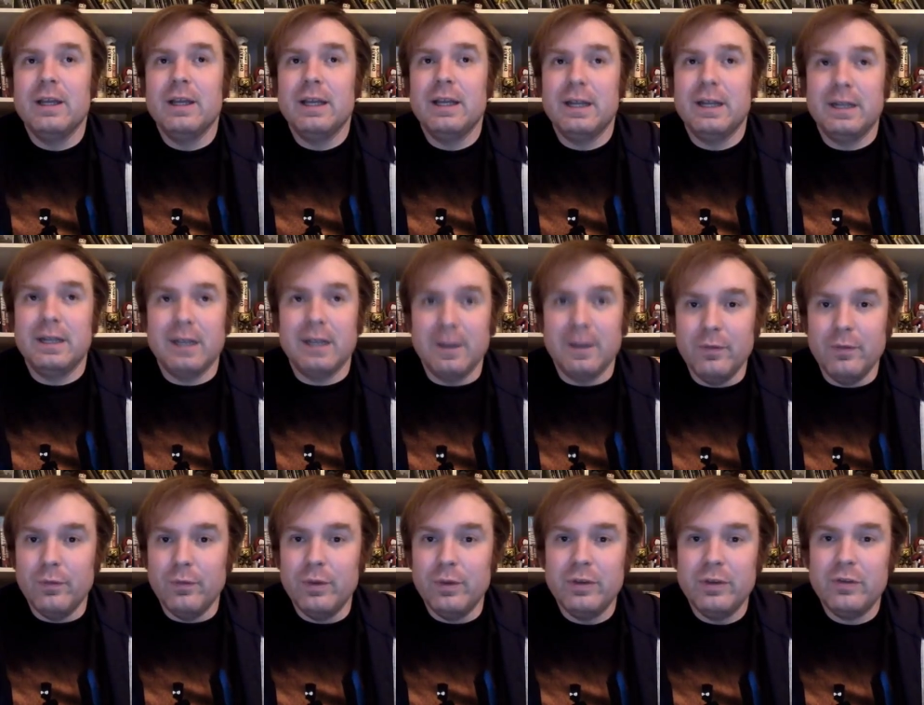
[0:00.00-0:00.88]
getting kind of
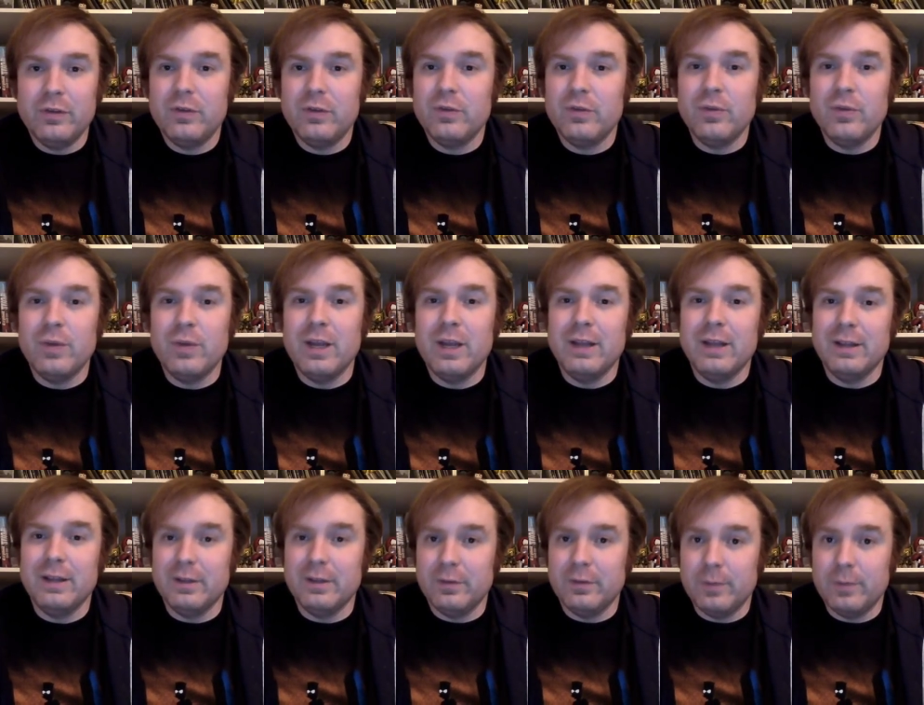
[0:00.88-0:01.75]
whisked away in
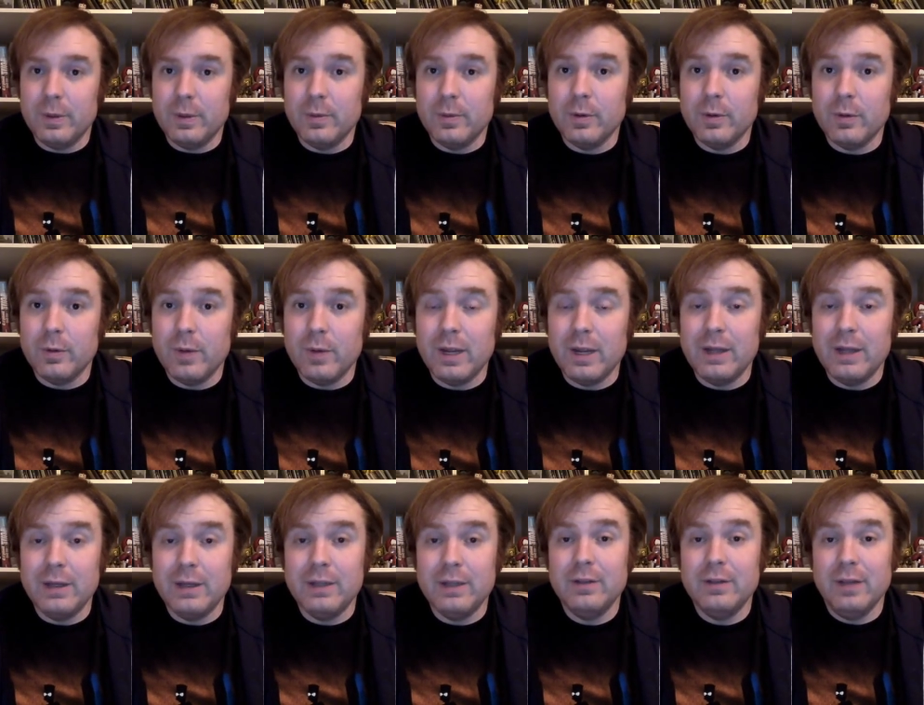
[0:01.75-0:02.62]
that Spielberg way. And
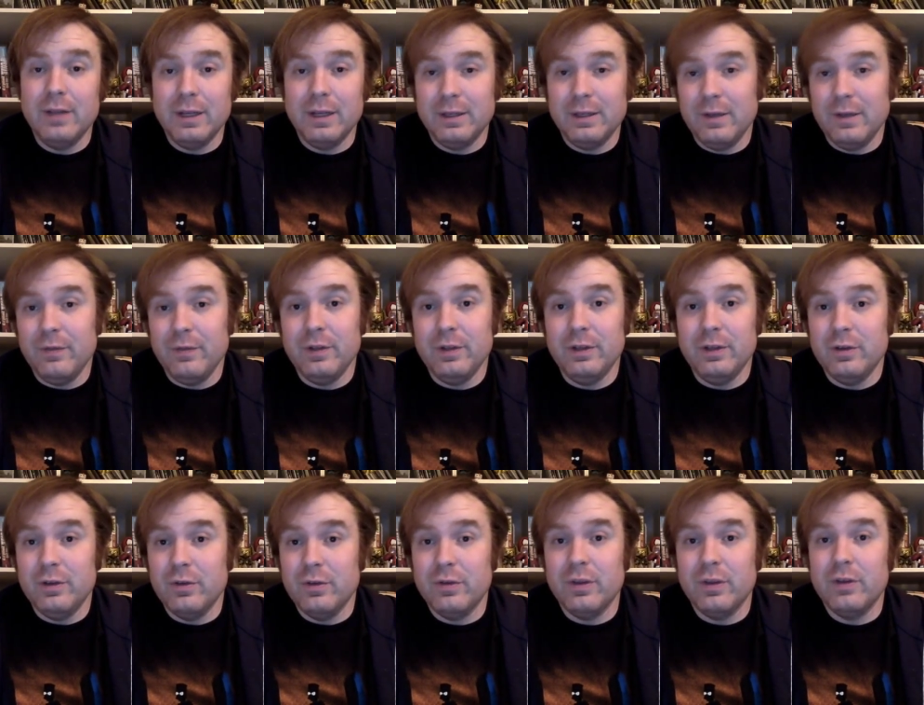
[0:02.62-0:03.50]
he, like, definitely
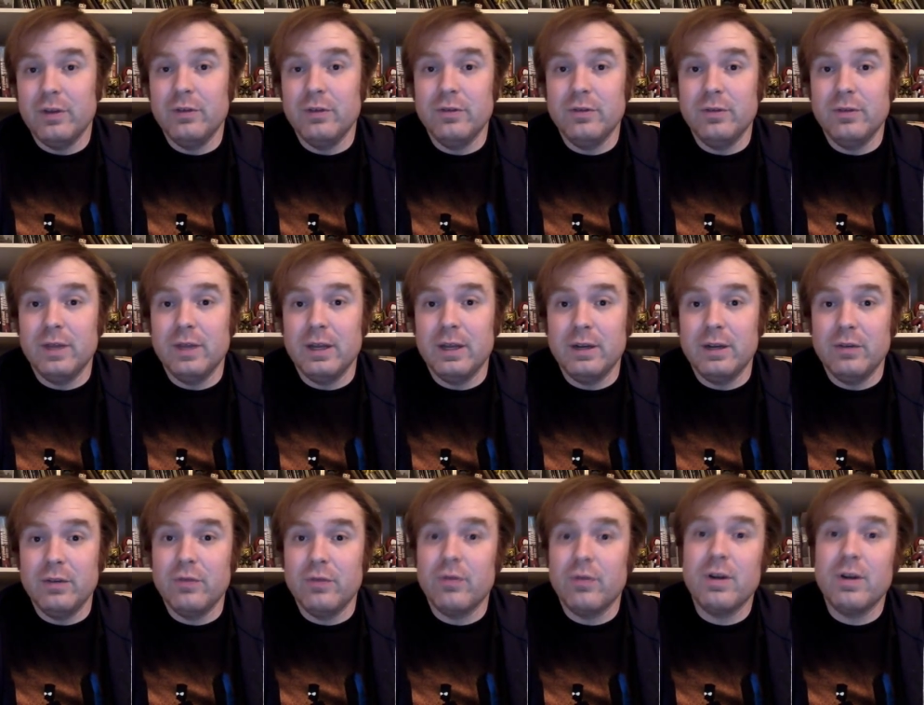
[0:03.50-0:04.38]
knows how to do that
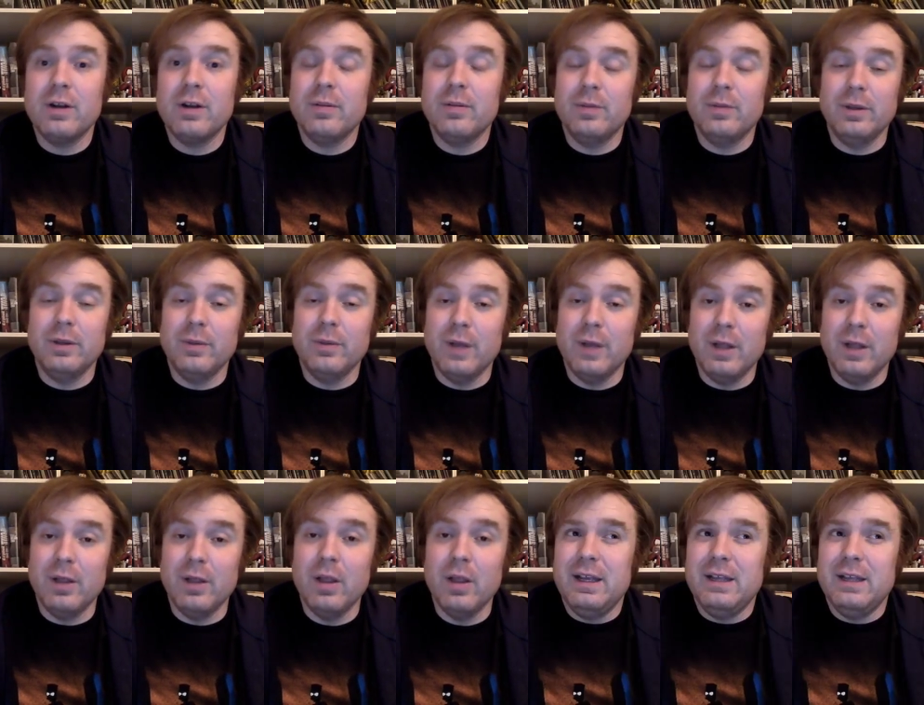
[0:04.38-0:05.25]
incredibly
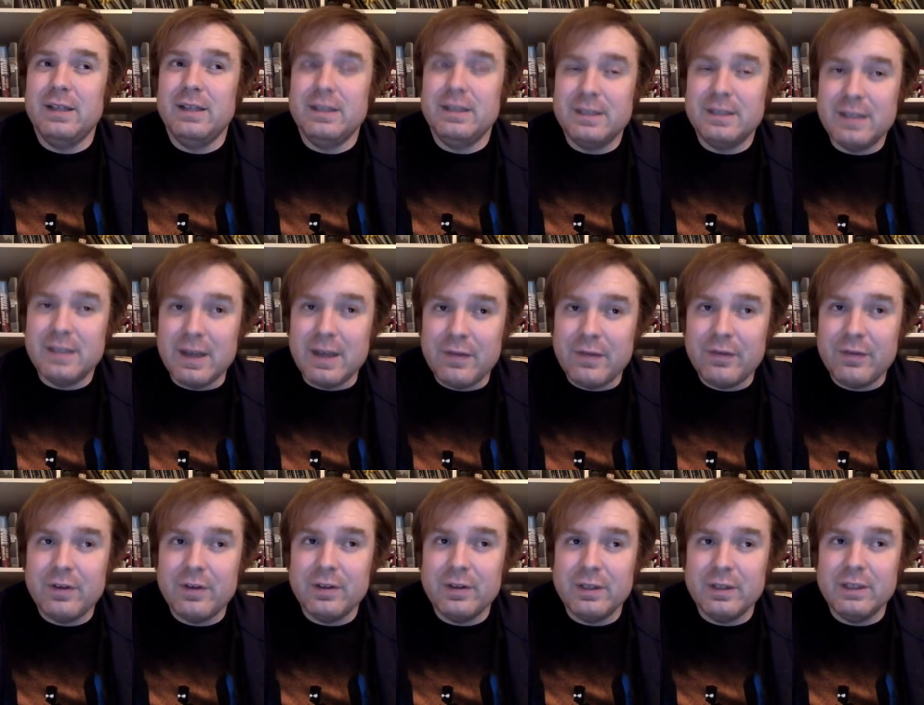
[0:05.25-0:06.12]
well. It
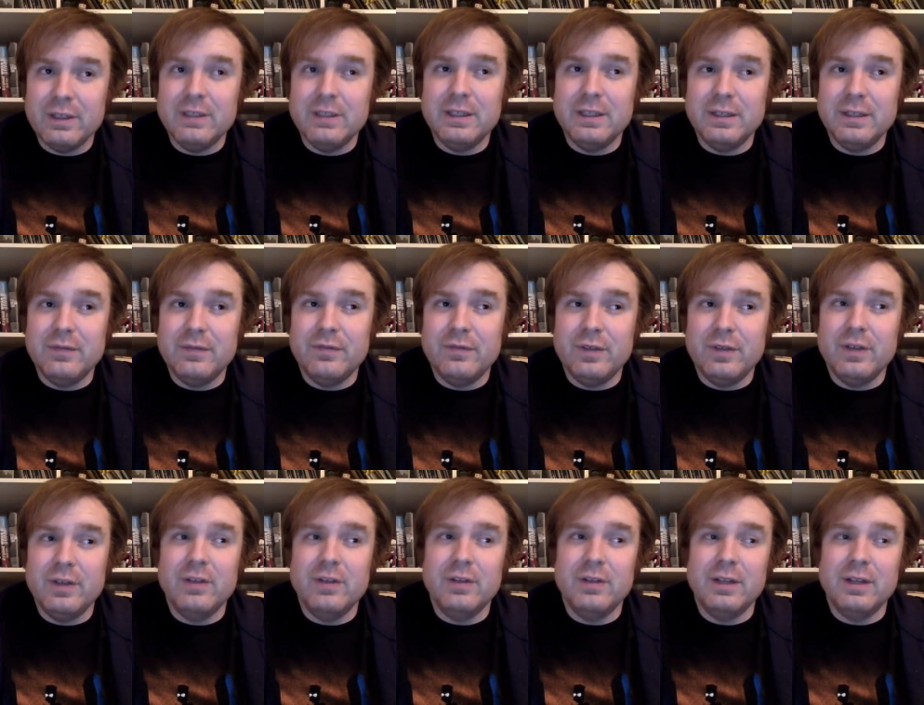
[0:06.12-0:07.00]
definitely did
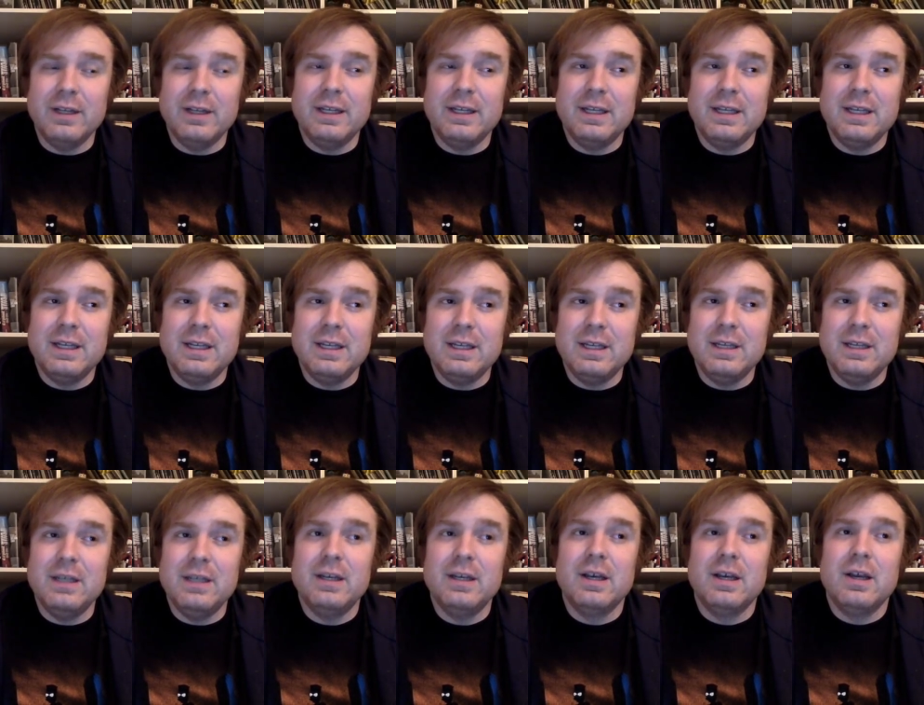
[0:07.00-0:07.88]
feel like
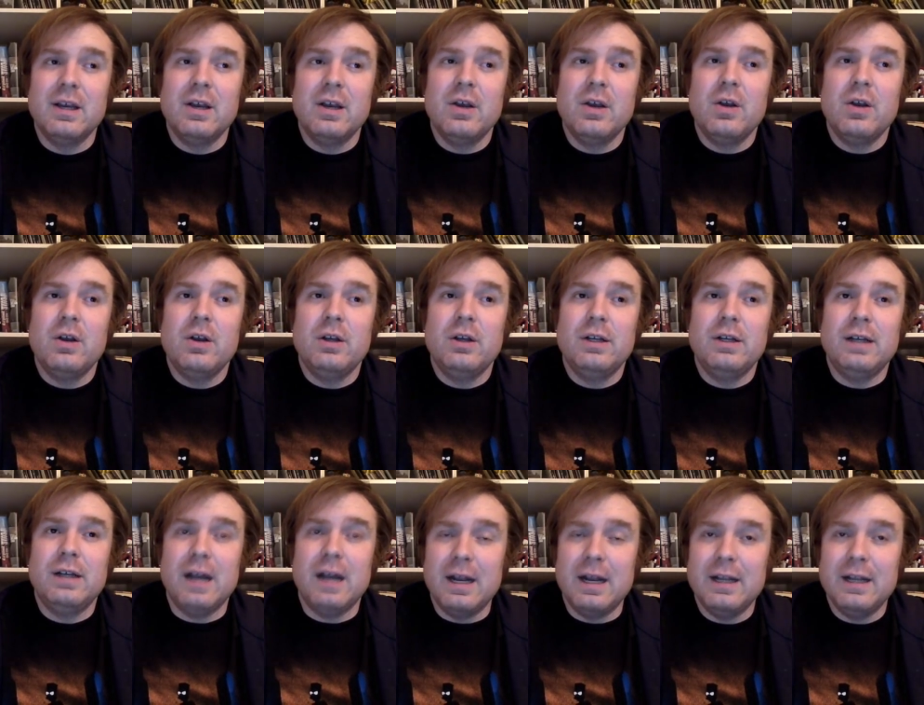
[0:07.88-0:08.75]
he
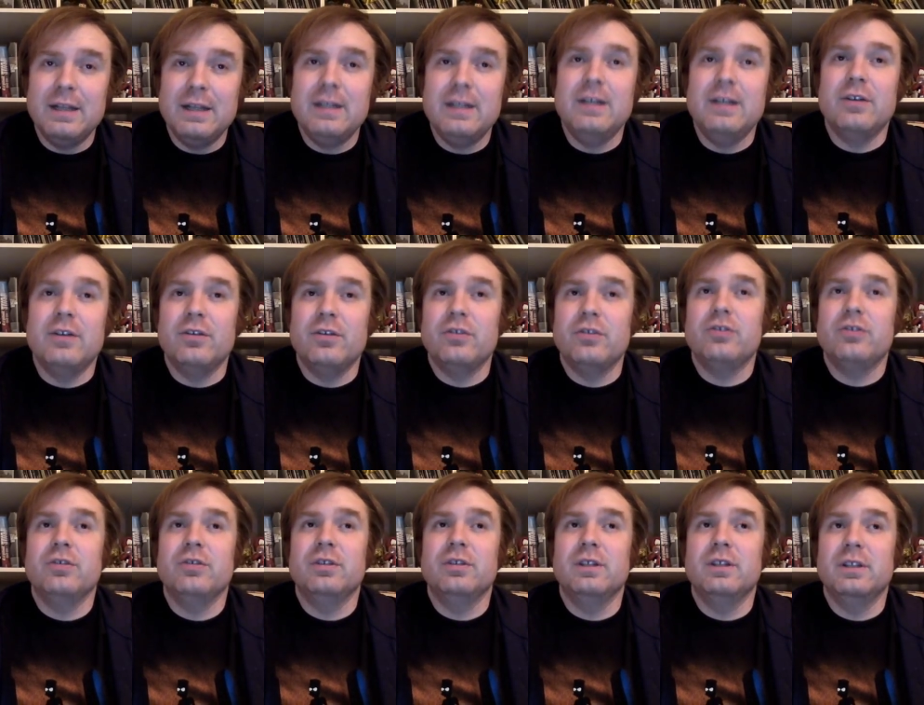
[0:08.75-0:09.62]
got it. He
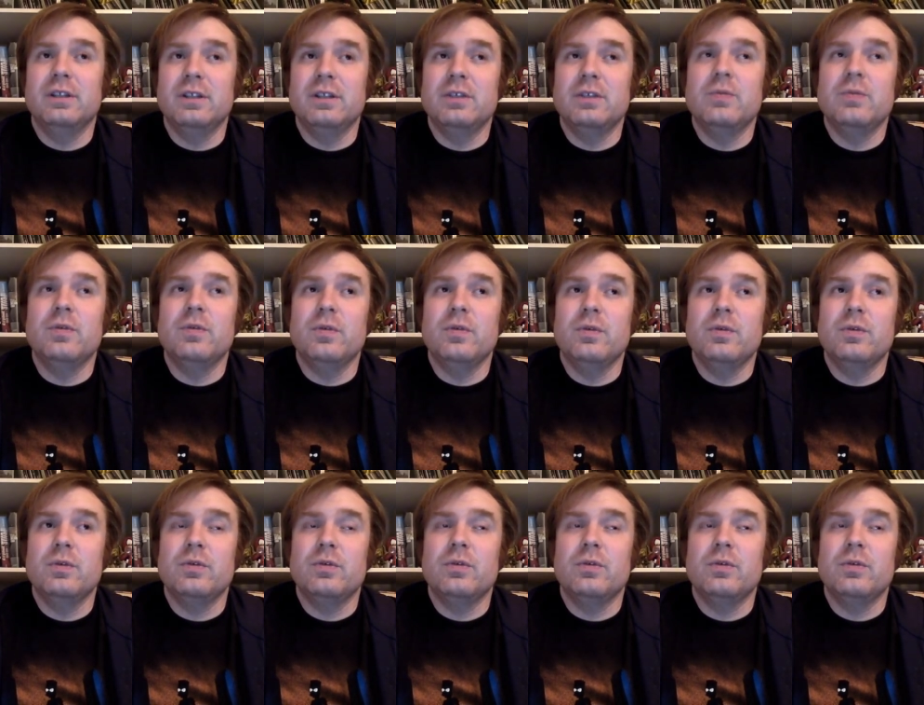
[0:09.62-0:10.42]
understood that this movie was